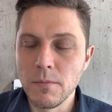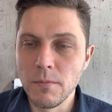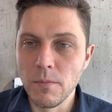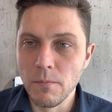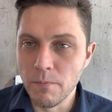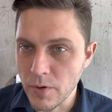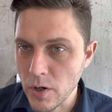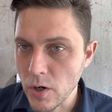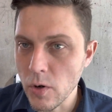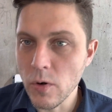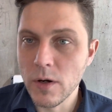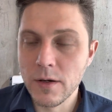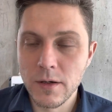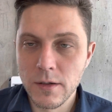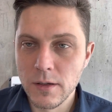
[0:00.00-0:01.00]

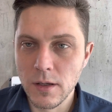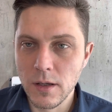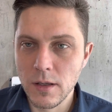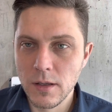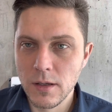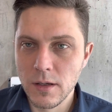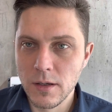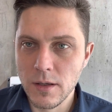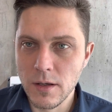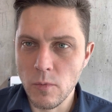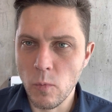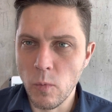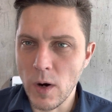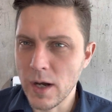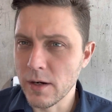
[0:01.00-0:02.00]
broke
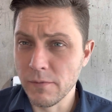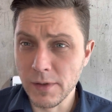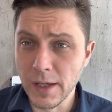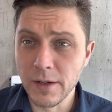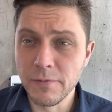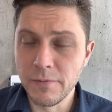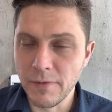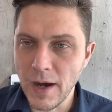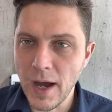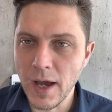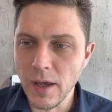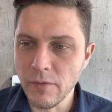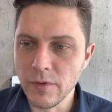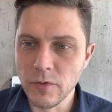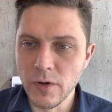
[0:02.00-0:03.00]
one of like
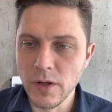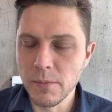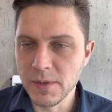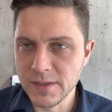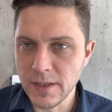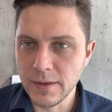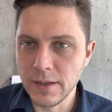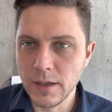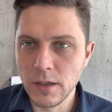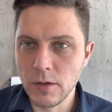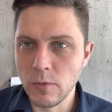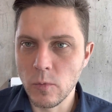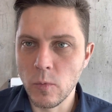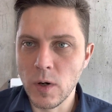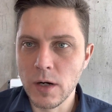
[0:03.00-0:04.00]
5 agreements, that
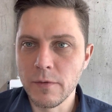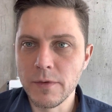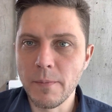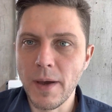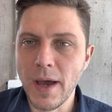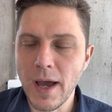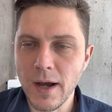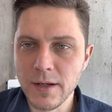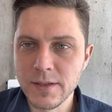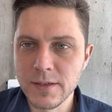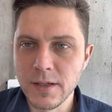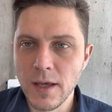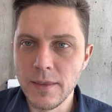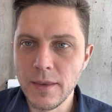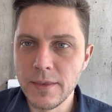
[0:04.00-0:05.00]
one of the
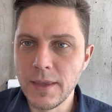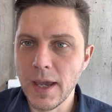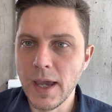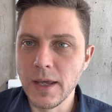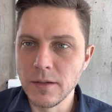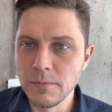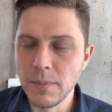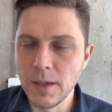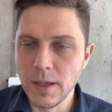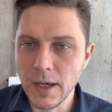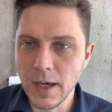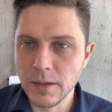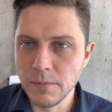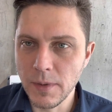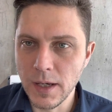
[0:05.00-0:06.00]
pacts that they
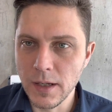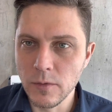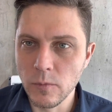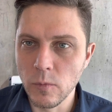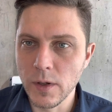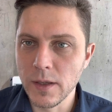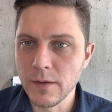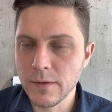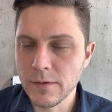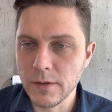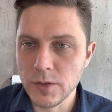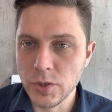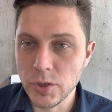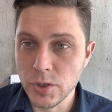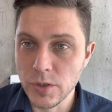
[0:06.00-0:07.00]
had made with
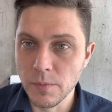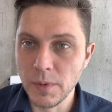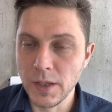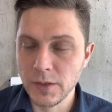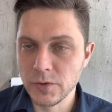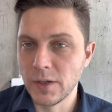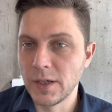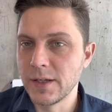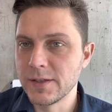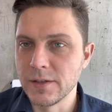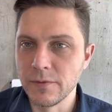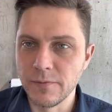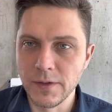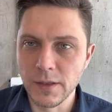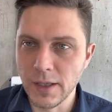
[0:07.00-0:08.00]
Xi Jinping. So he
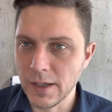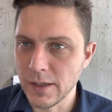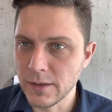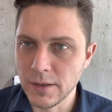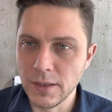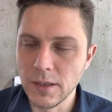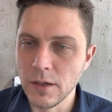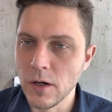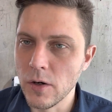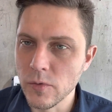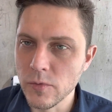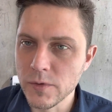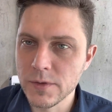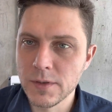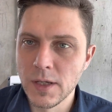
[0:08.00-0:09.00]
doesn't feel like he
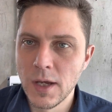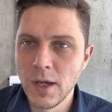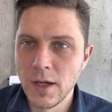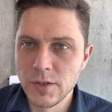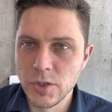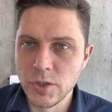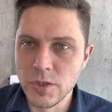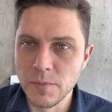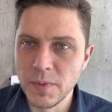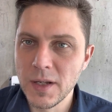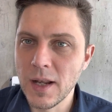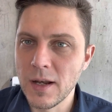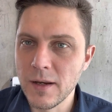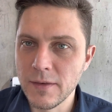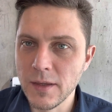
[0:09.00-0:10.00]
owes Xi Jinping
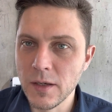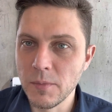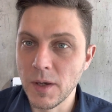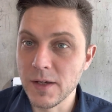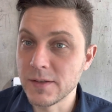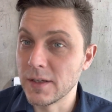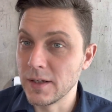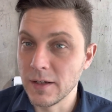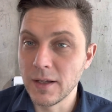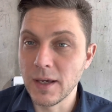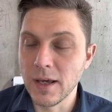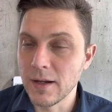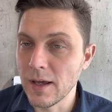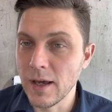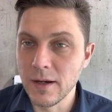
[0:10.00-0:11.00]
anything, because he didn't
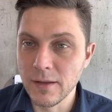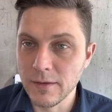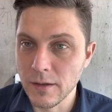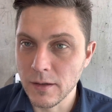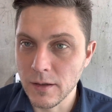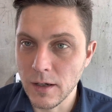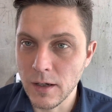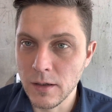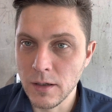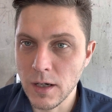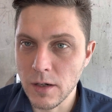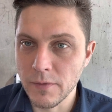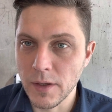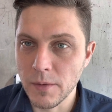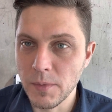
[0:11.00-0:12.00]
get anything
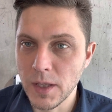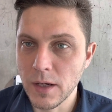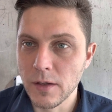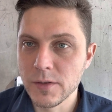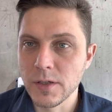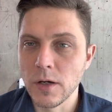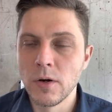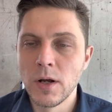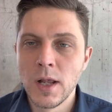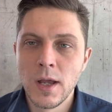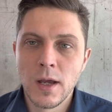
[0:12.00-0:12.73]
out of that meeting. So